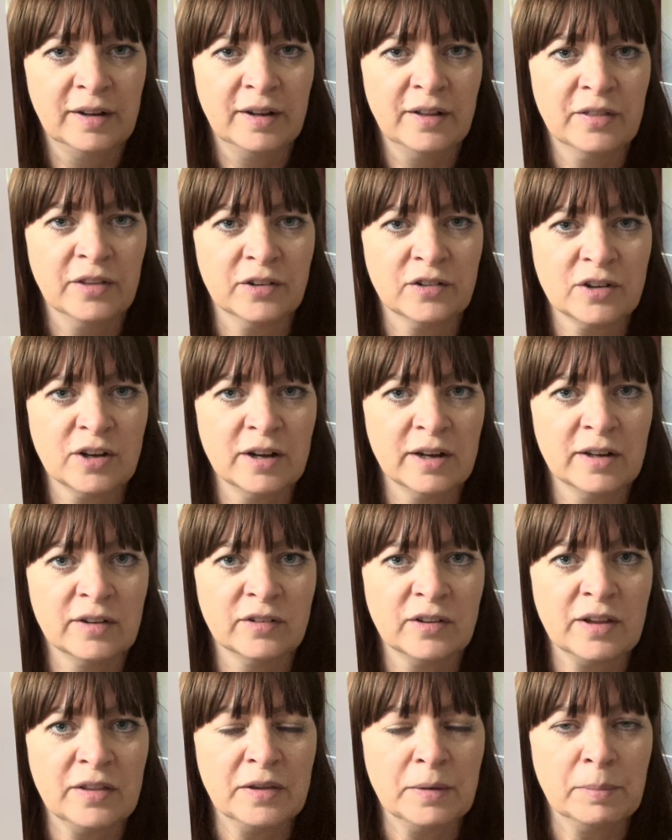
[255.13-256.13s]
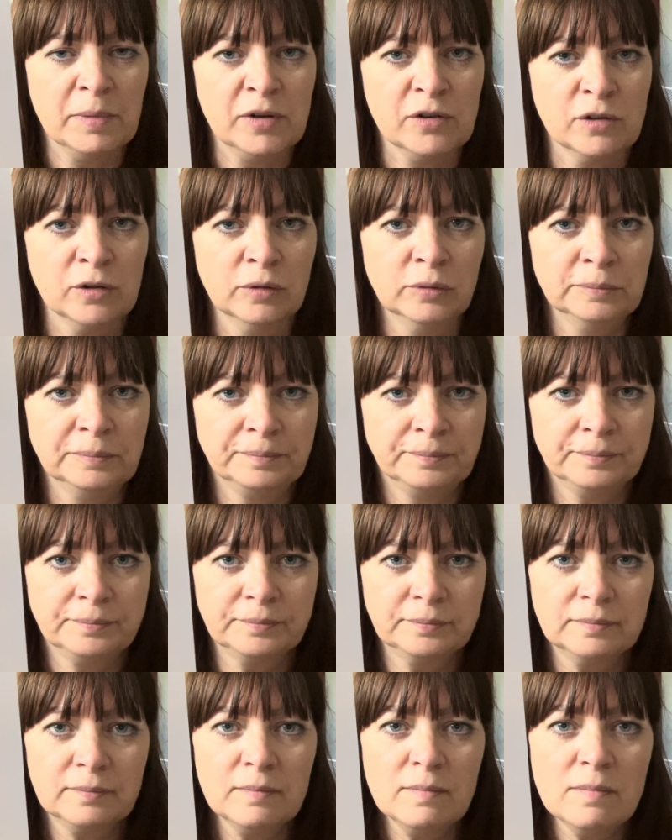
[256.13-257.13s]
the ties in the middle.
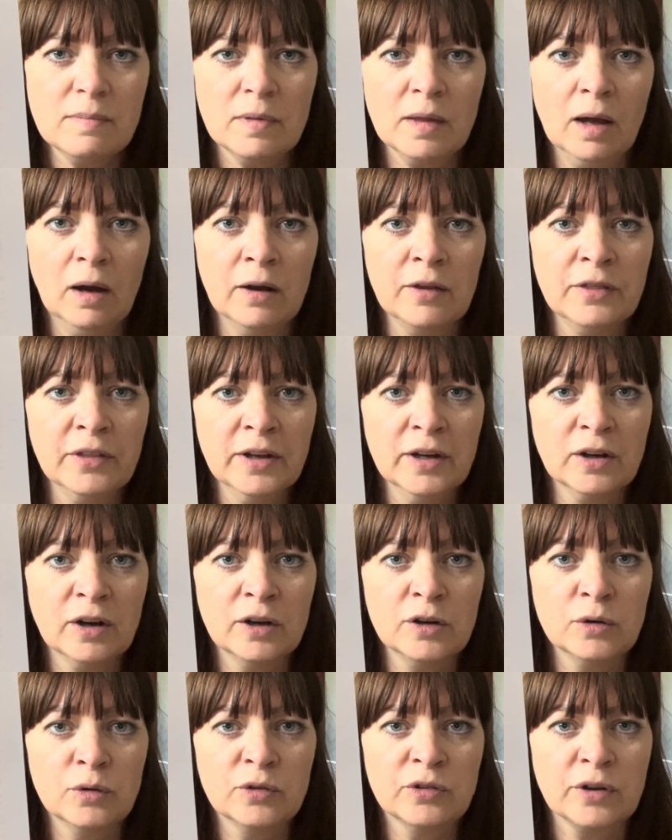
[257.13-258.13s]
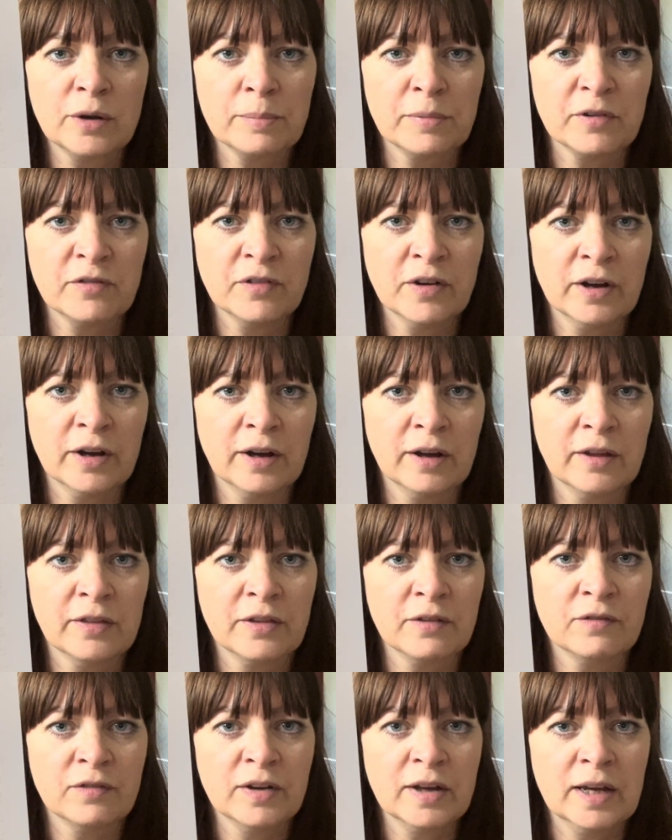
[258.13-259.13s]
I think I also prefer the
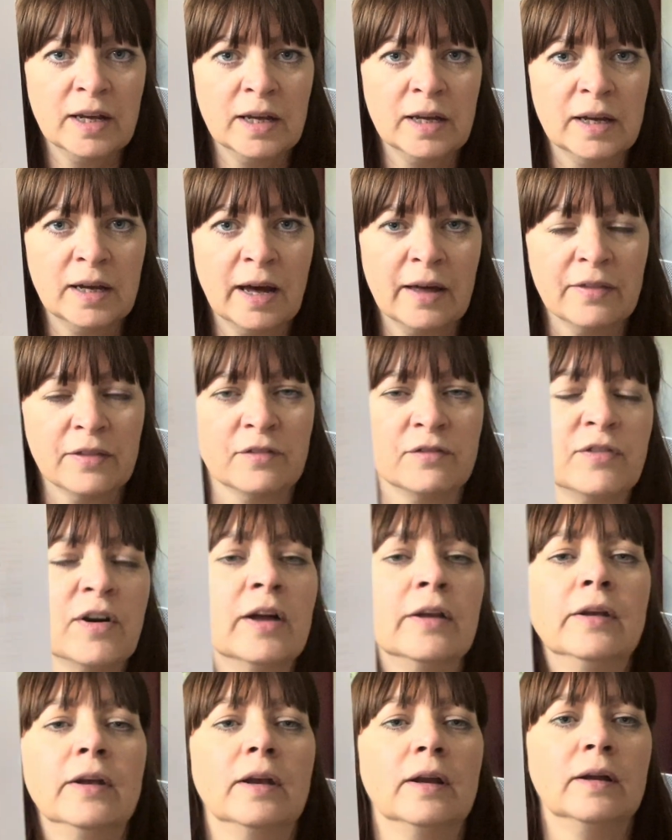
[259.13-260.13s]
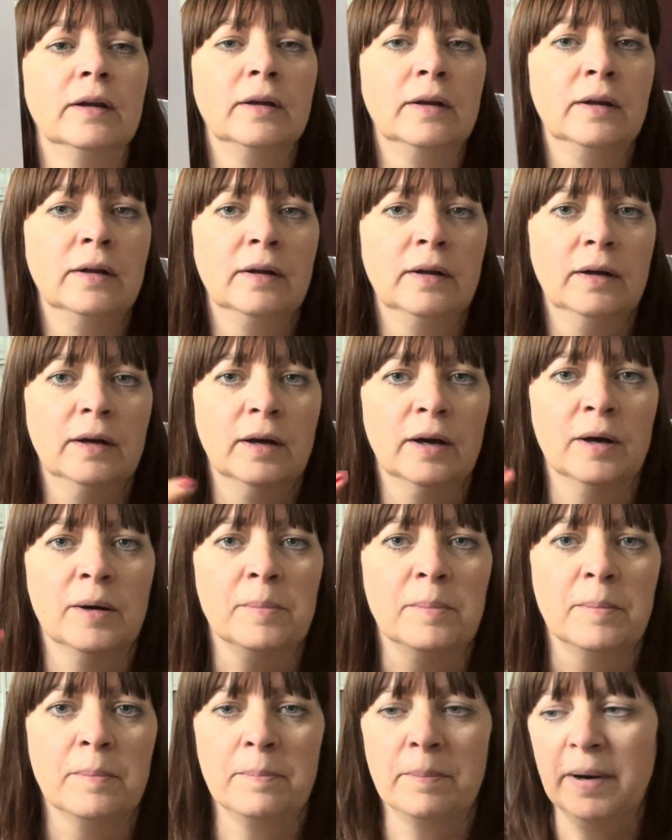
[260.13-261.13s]
V at the front,
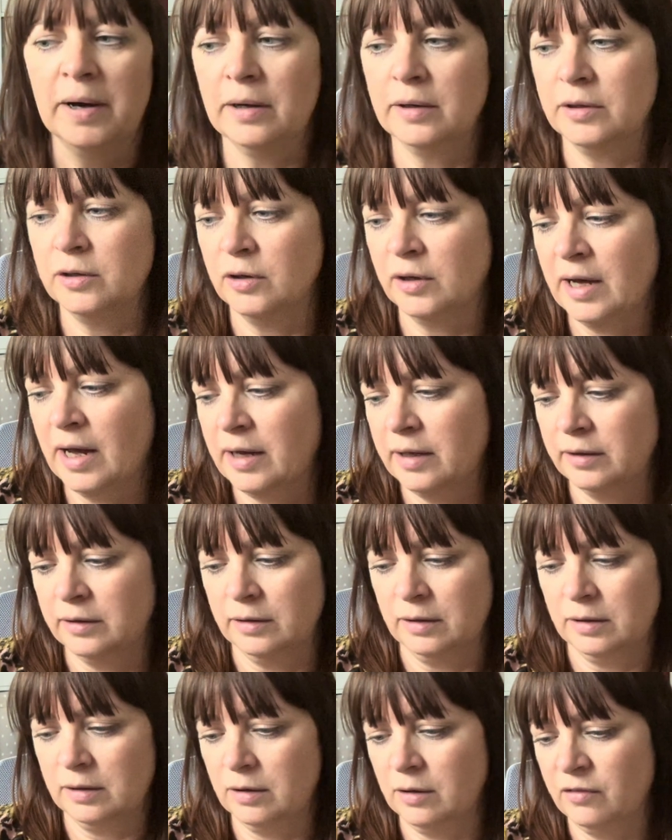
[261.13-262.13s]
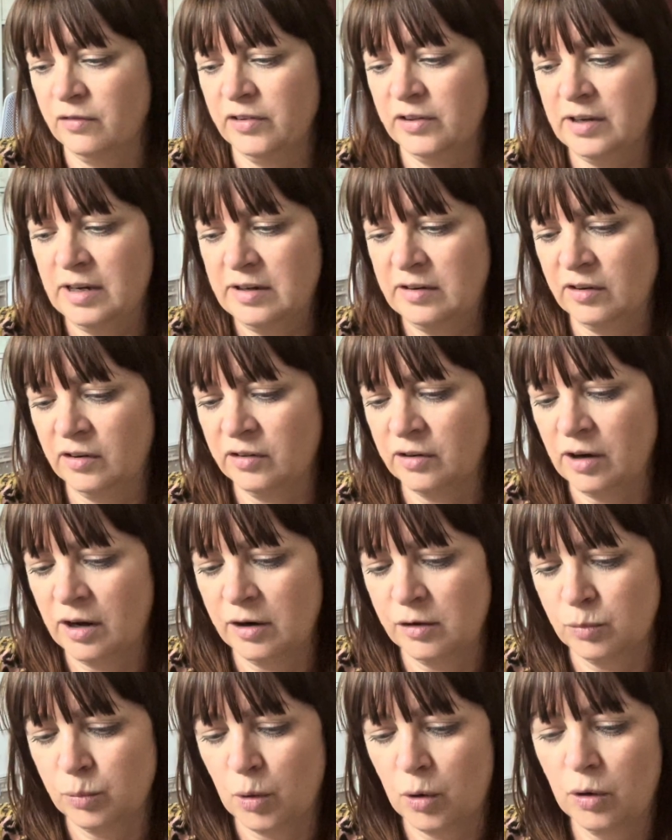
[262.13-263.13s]
but you can obviously
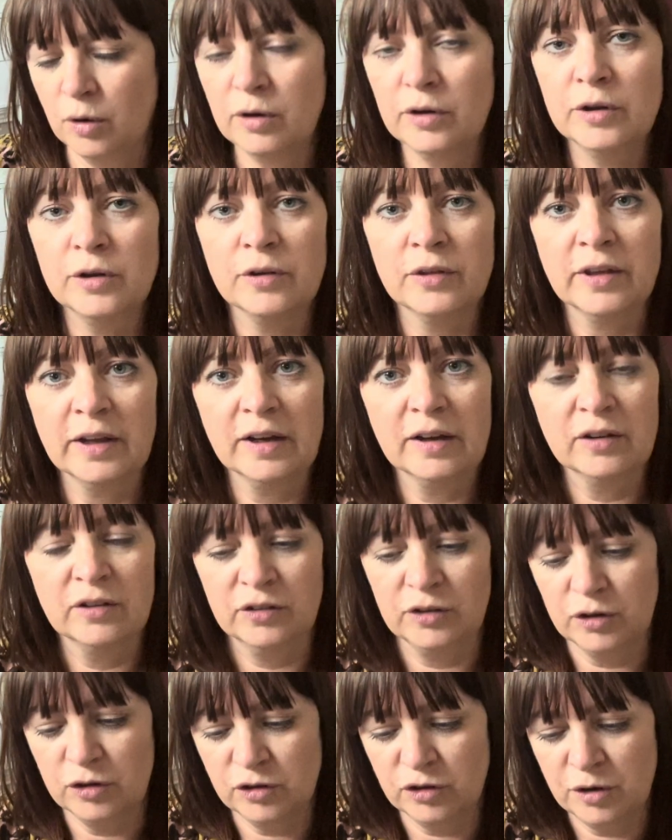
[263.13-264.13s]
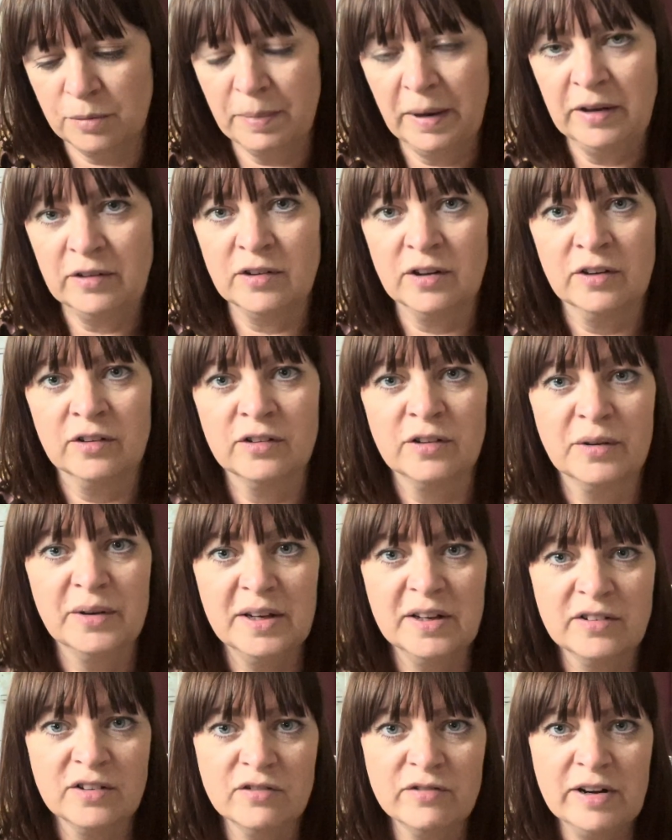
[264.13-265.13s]
decide what you think suits you better. So it
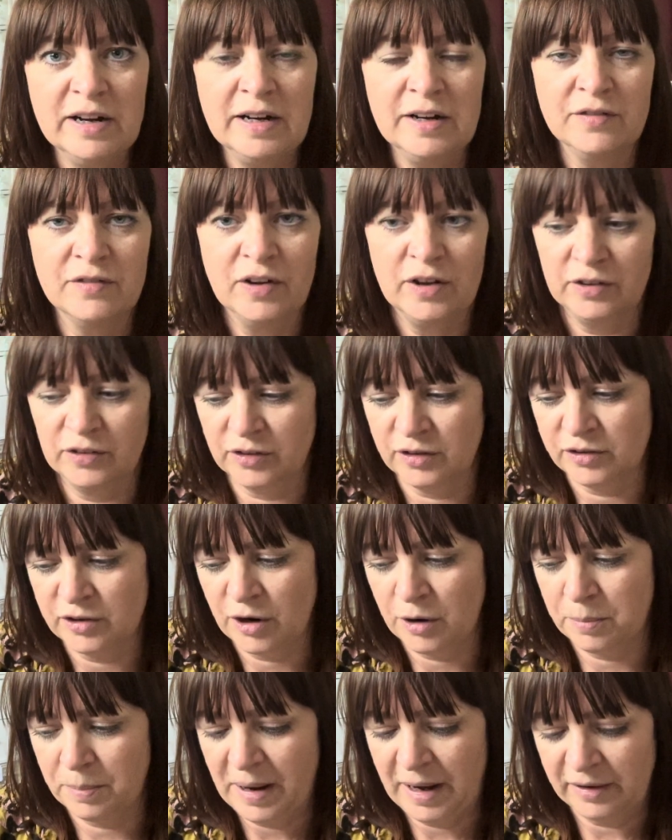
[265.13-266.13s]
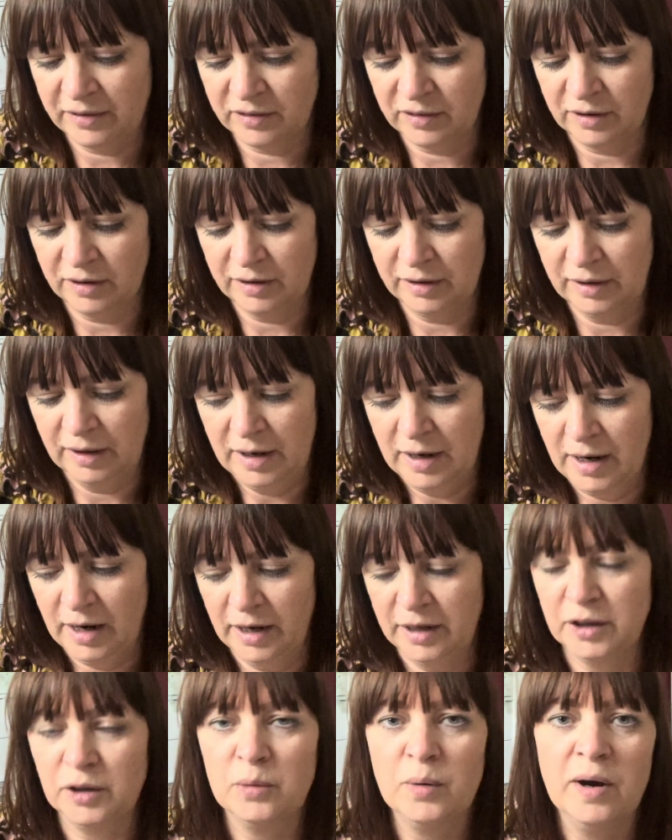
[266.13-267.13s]
is a really versatile pattern,
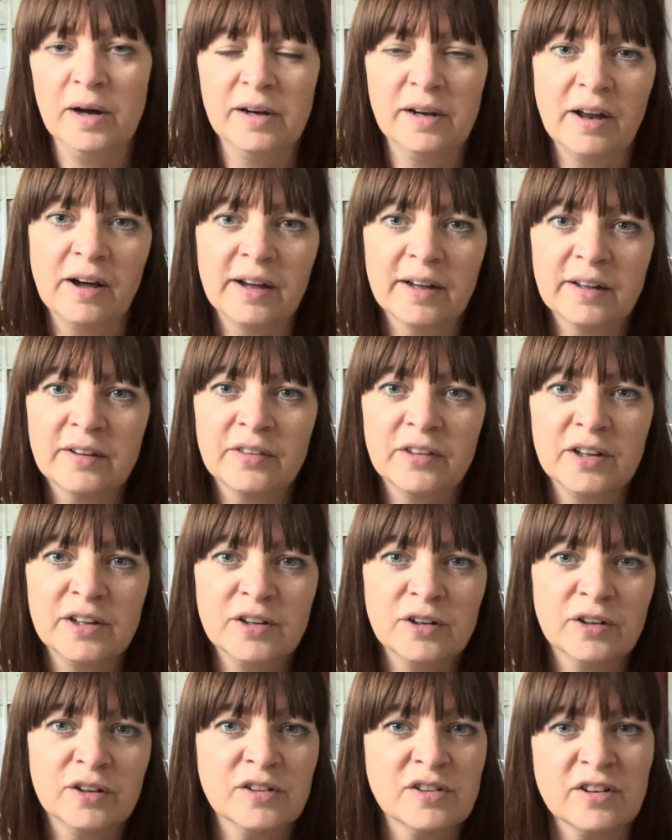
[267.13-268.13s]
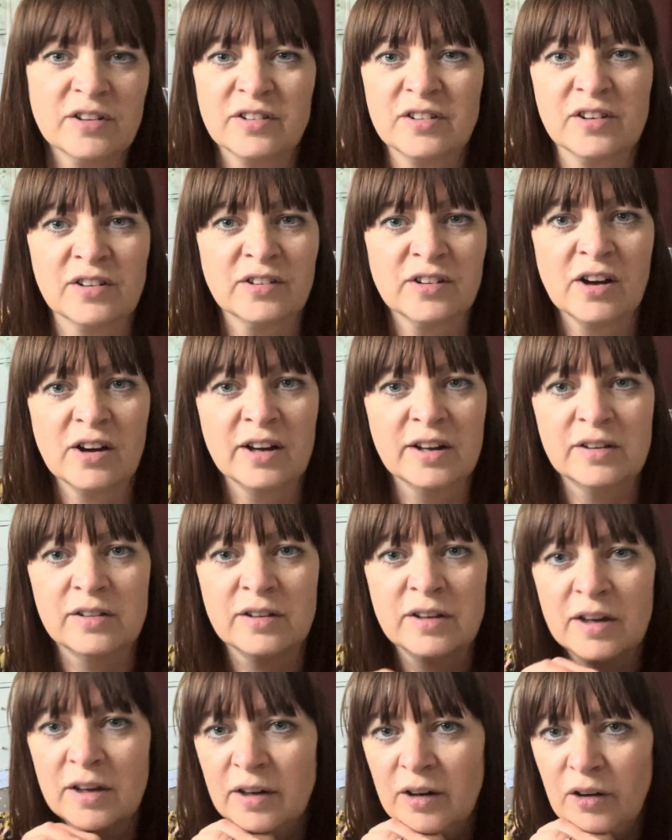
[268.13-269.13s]
and I quite like that you can just decide
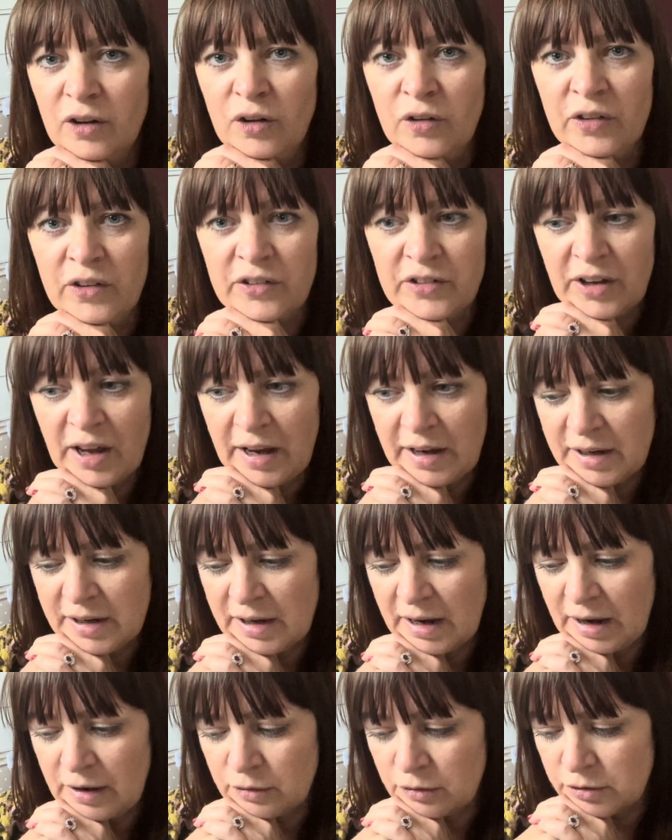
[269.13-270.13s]
on the day how